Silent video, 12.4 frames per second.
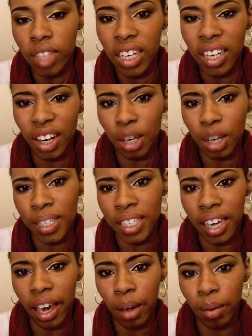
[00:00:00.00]
an Urban
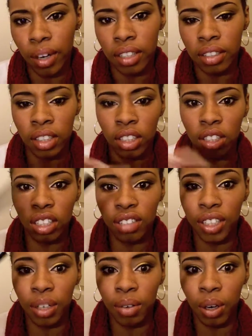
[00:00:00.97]
Decay one, or if
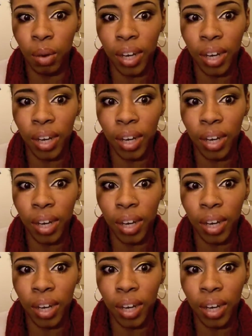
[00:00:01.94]
you don't want to